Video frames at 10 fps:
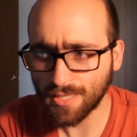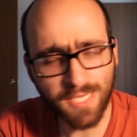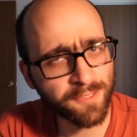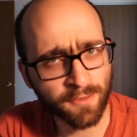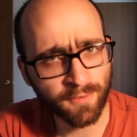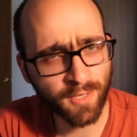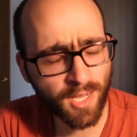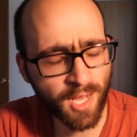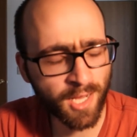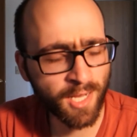either.
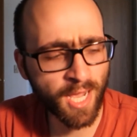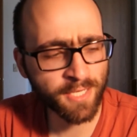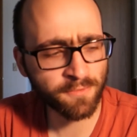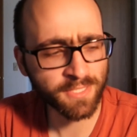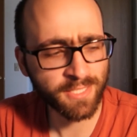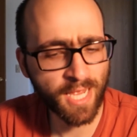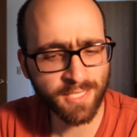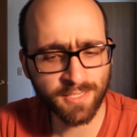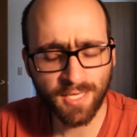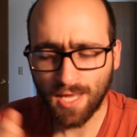I don't
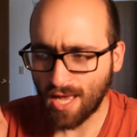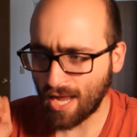tend,